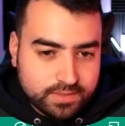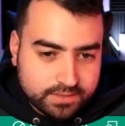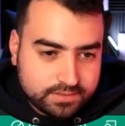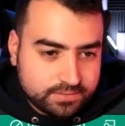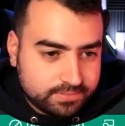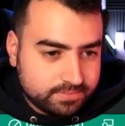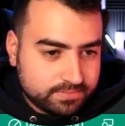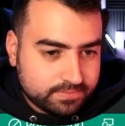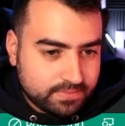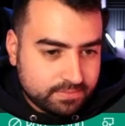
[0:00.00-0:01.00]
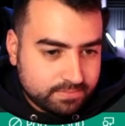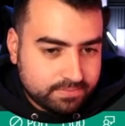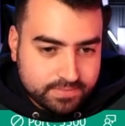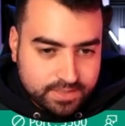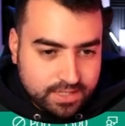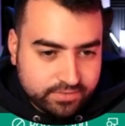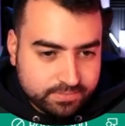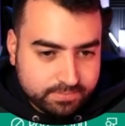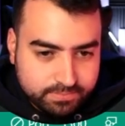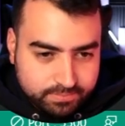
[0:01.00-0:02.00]
let's have
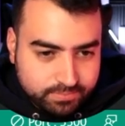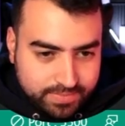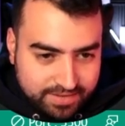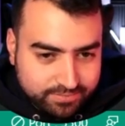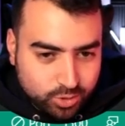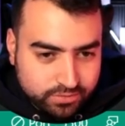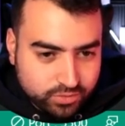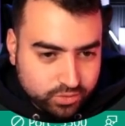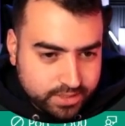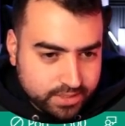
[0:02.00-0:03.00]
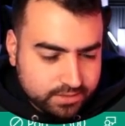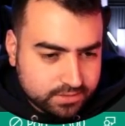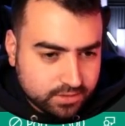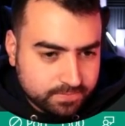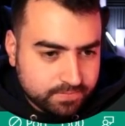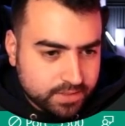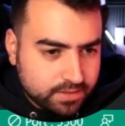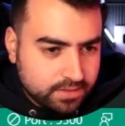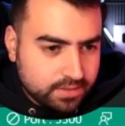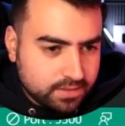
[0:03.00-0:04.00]
more of a look here. So
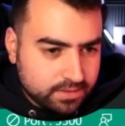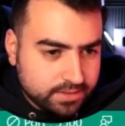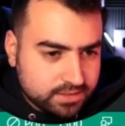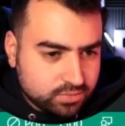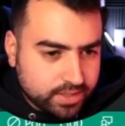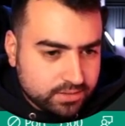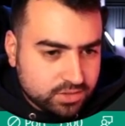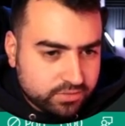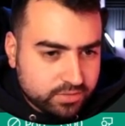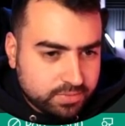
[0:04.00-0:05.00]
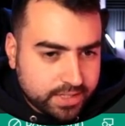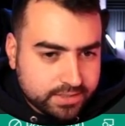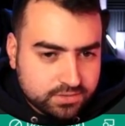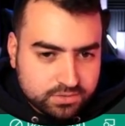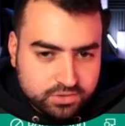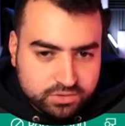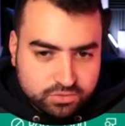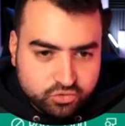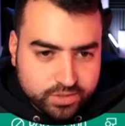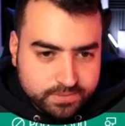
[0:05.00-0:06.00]

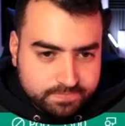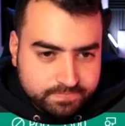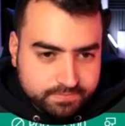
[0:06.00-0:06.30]
list1.replaceChildren.